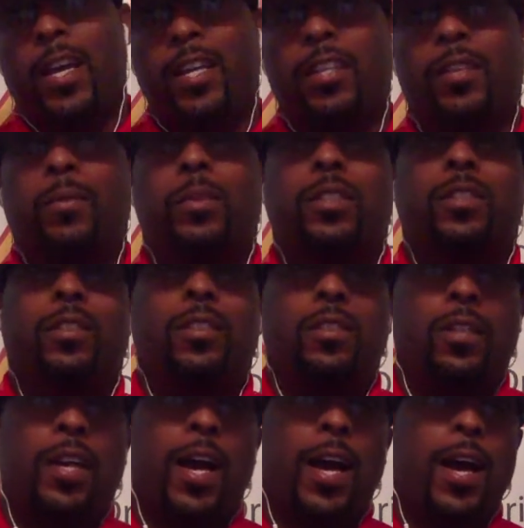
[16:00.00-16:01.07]
ending was,
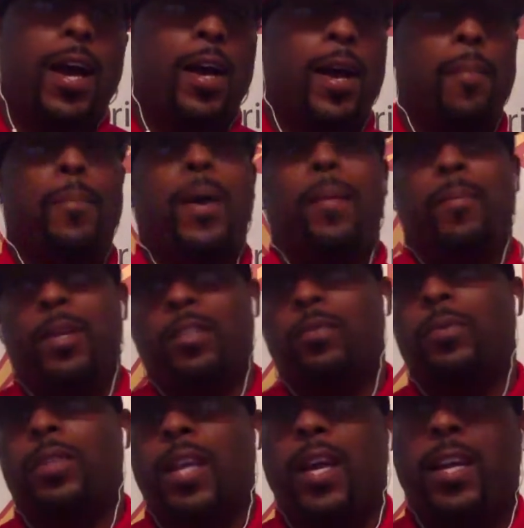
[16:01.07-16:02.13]
I messed
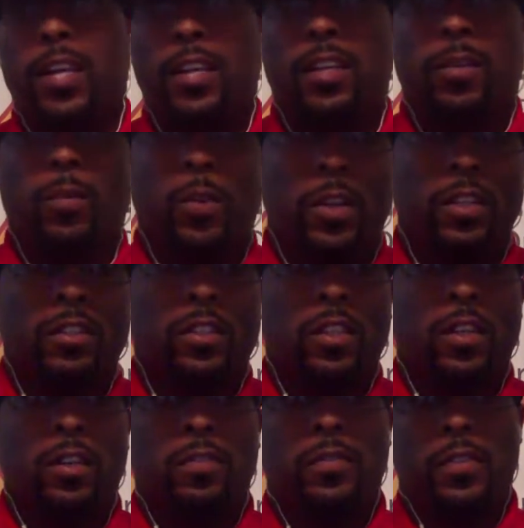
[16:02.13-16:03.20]
with that ending real tough.